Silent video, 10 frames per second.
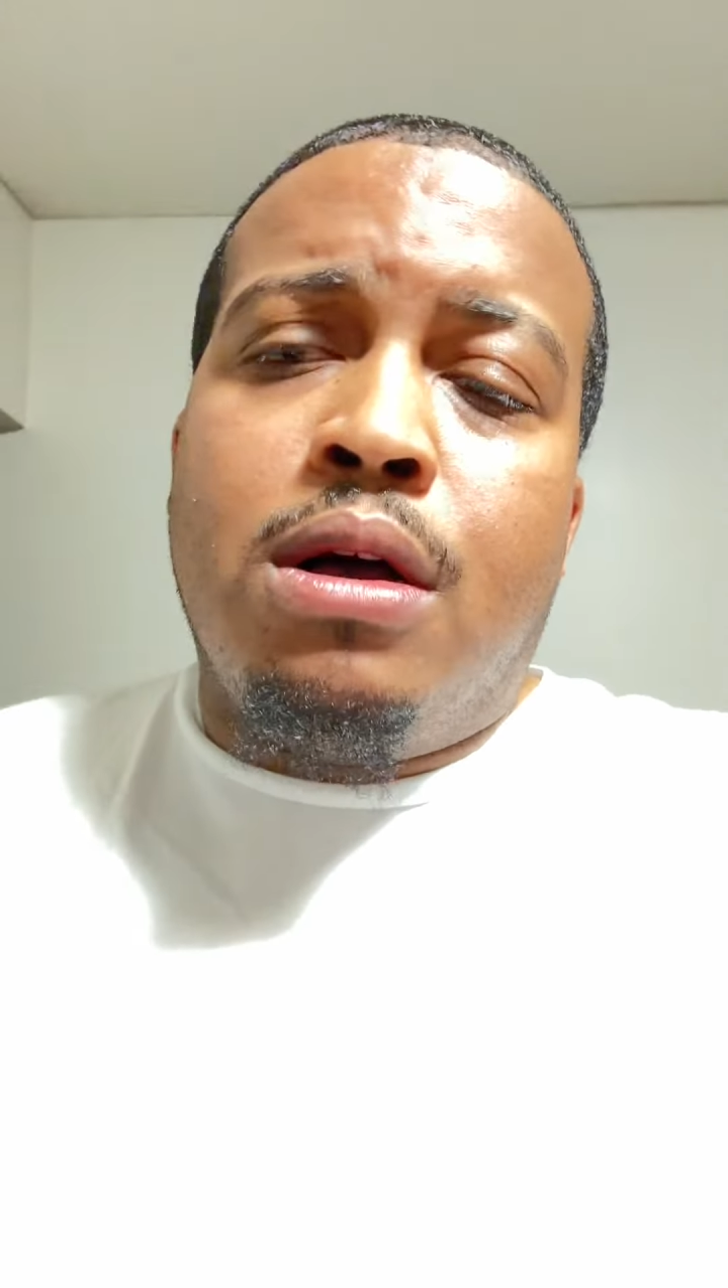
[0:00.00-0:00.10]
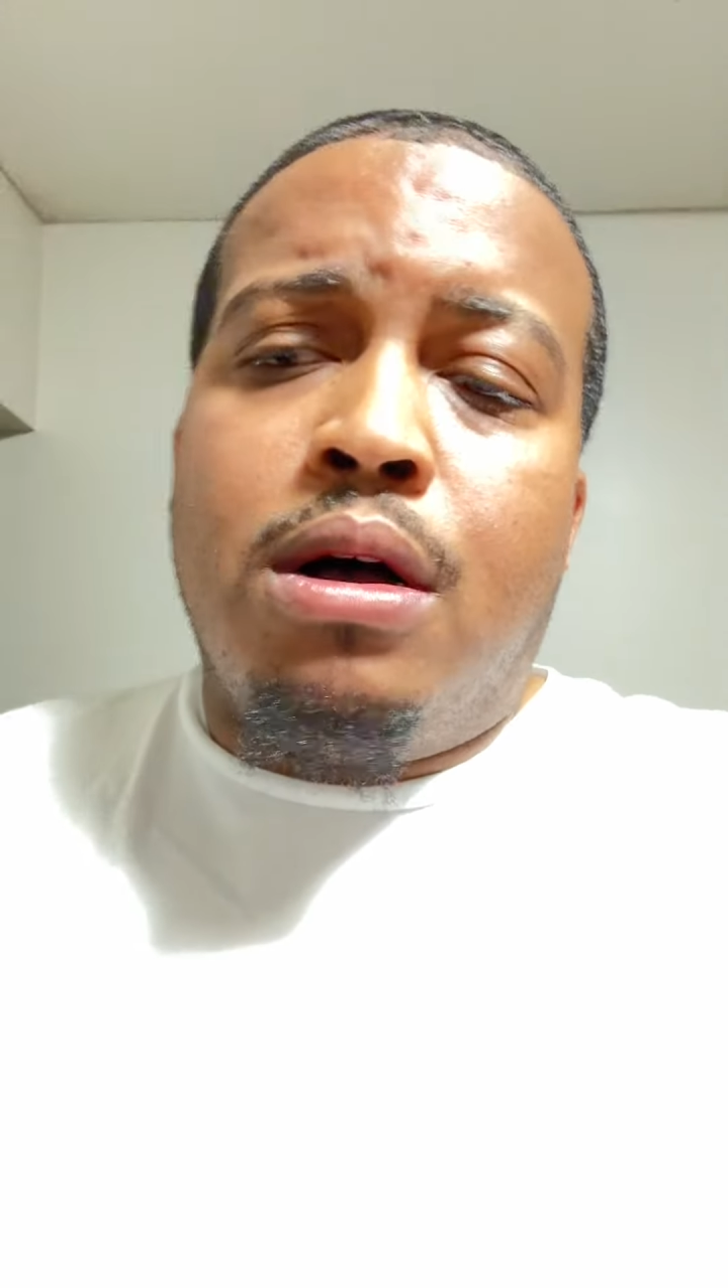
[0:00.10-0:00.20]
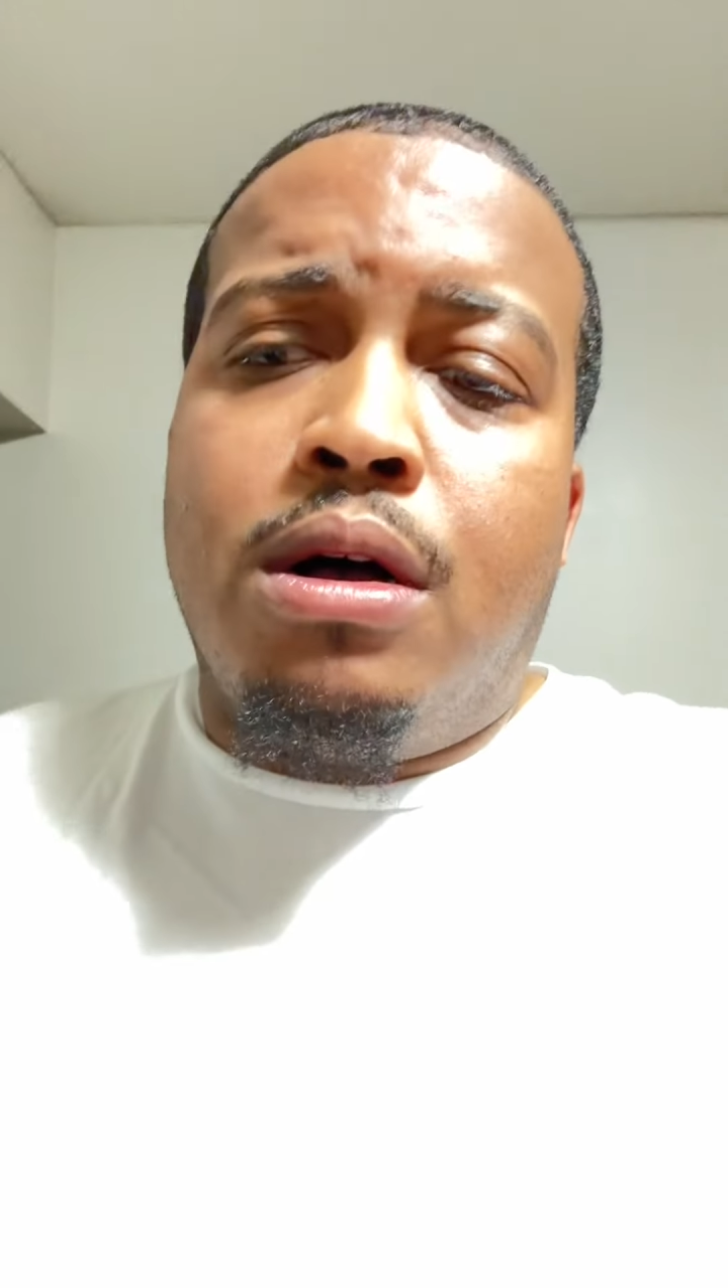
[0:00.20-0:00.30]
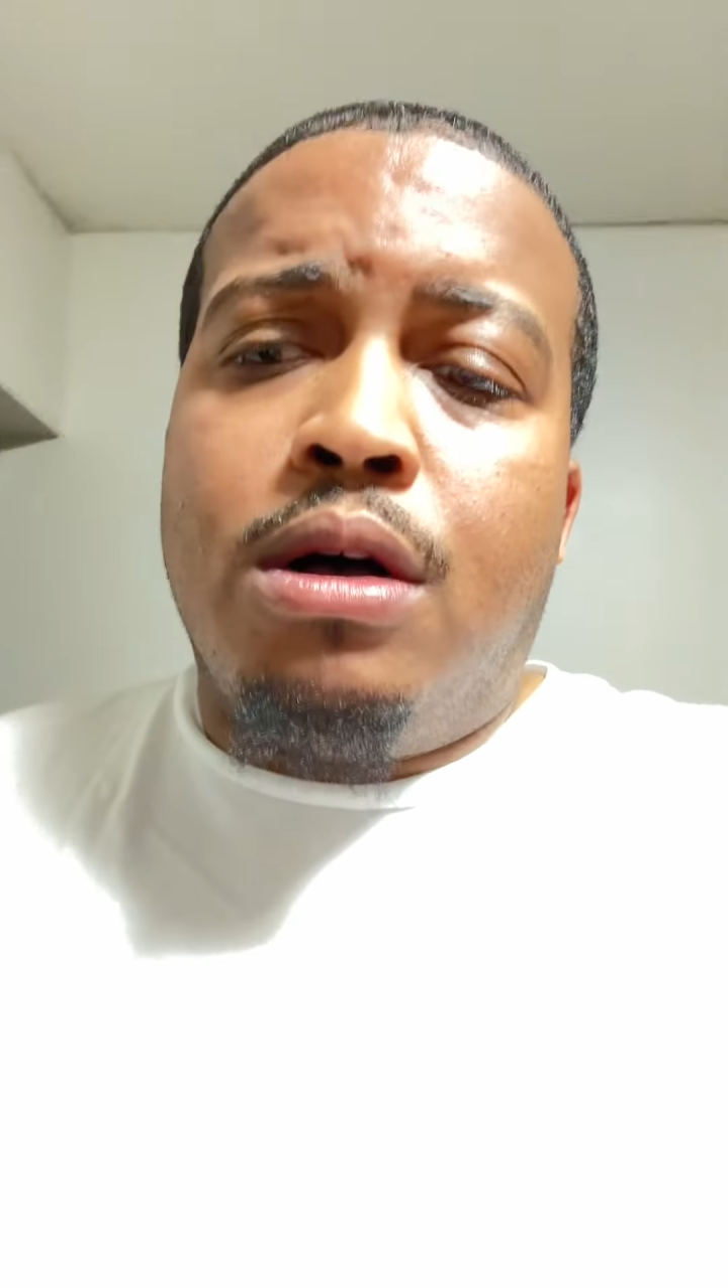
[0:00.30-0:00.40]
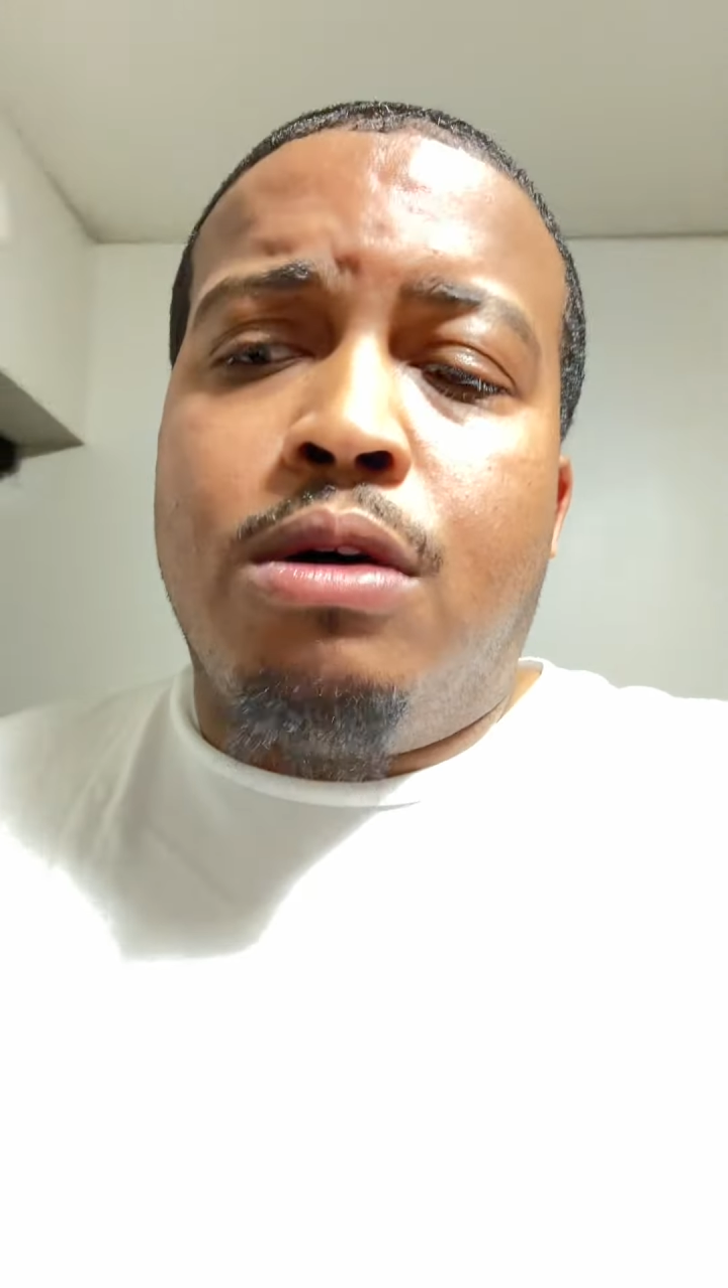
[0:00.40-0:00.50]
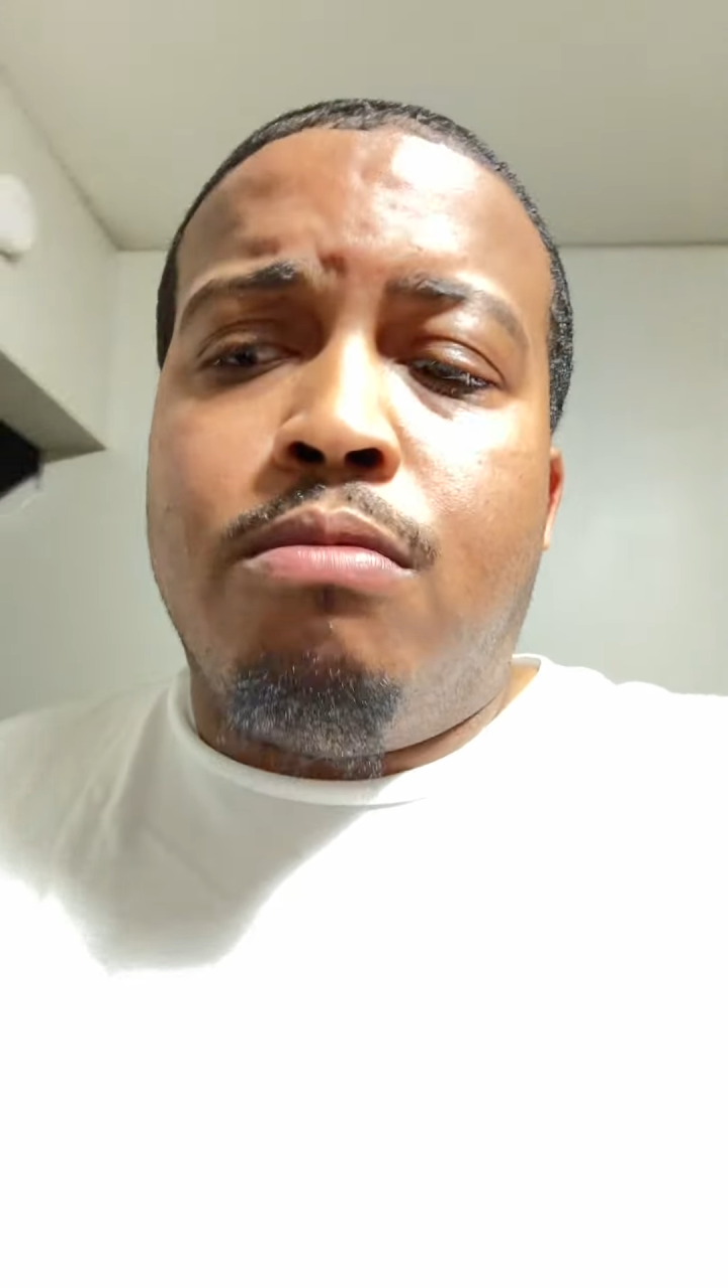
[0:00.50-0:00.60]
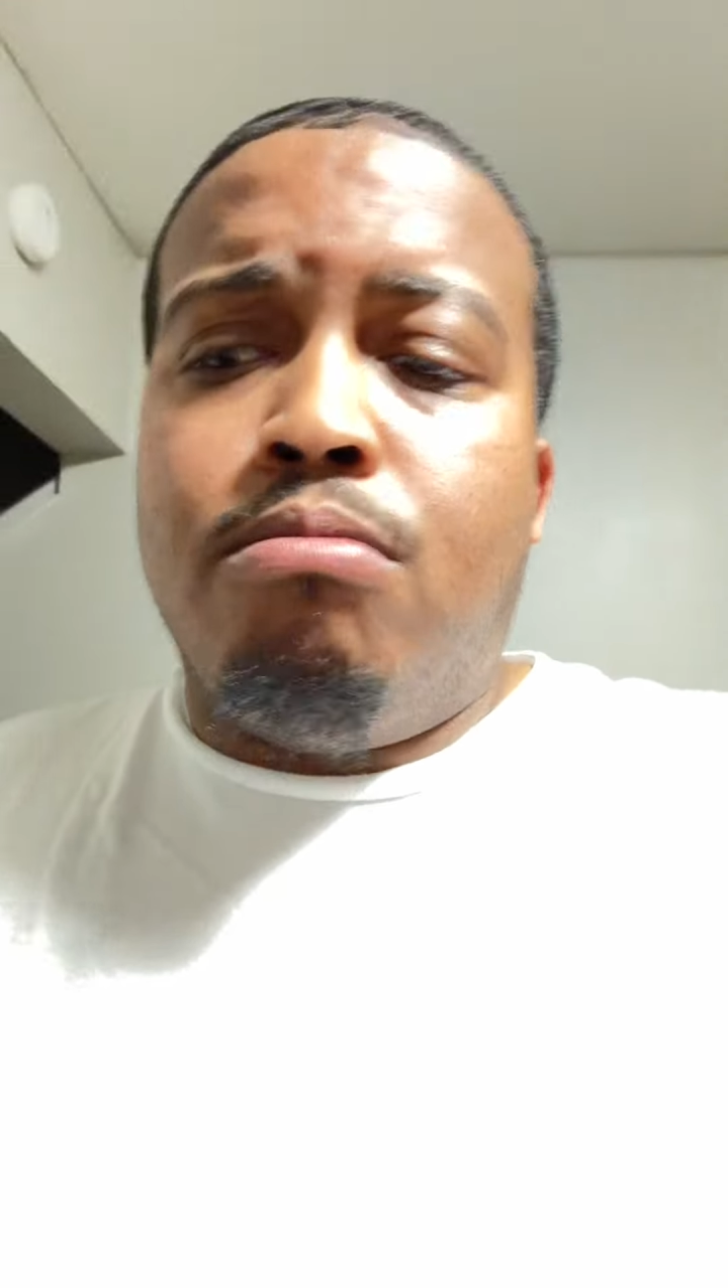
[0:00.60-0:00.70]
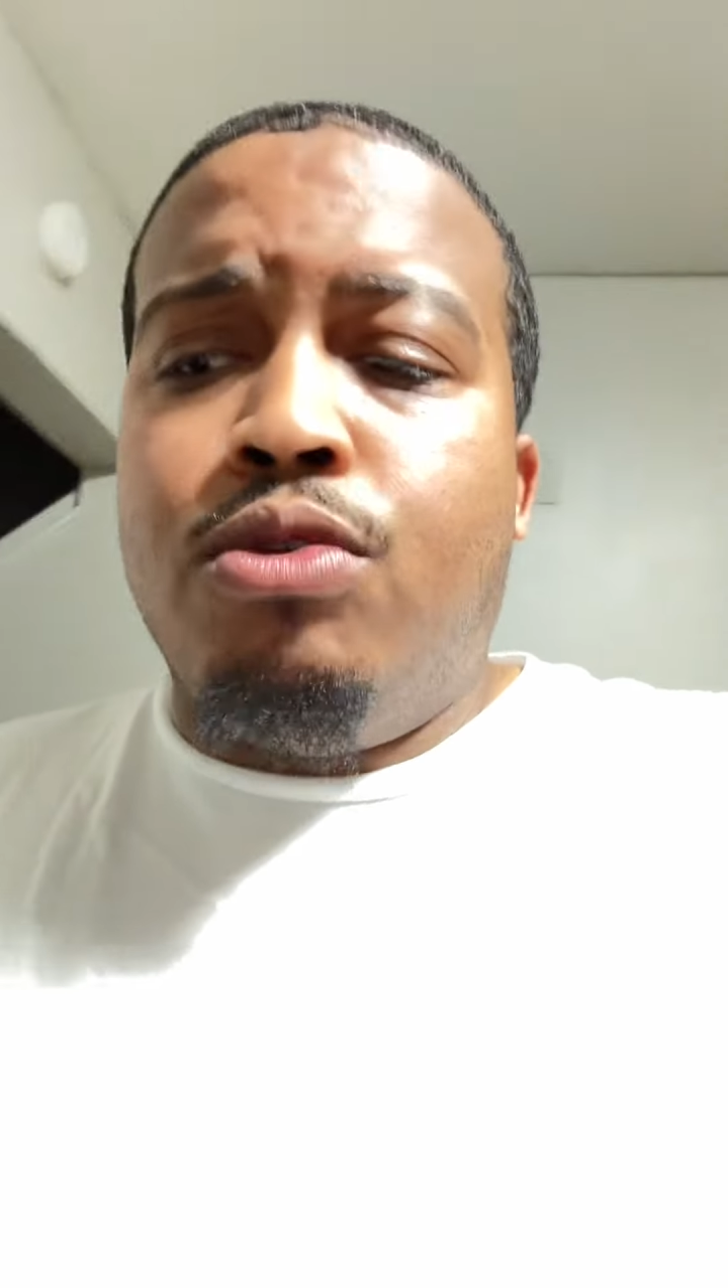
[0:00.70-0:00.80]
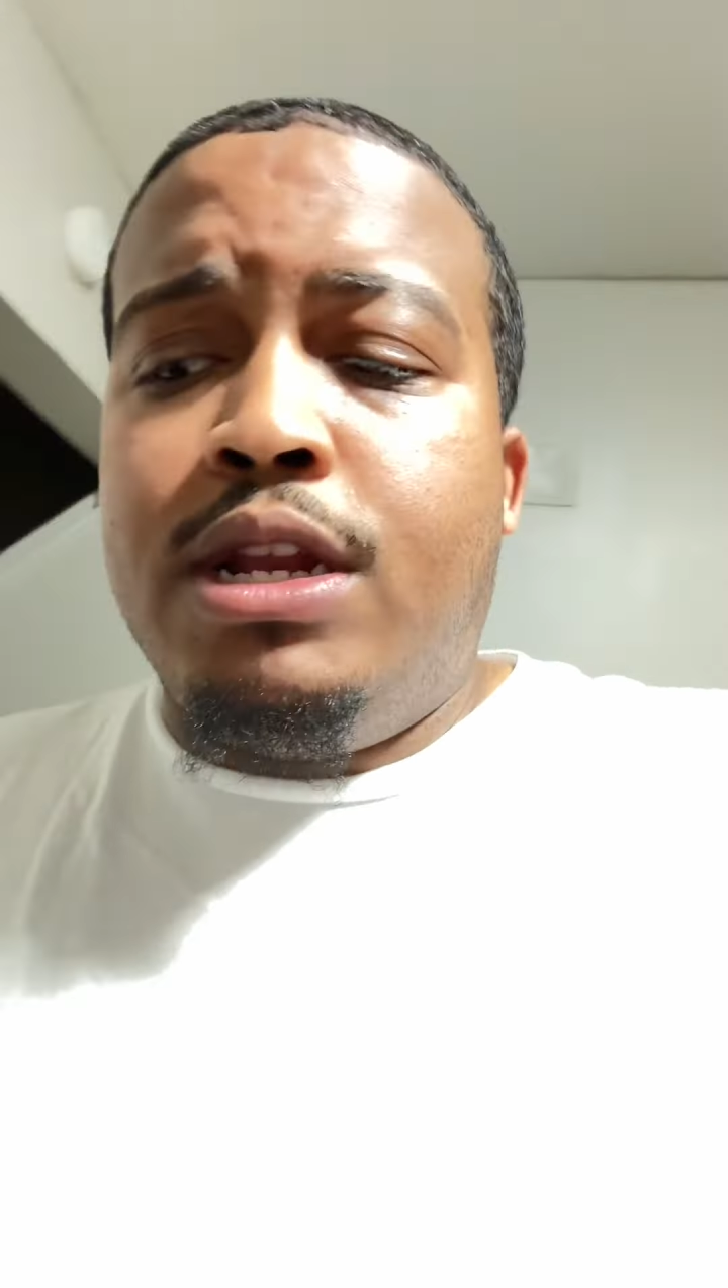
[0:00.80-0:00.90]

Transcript: um,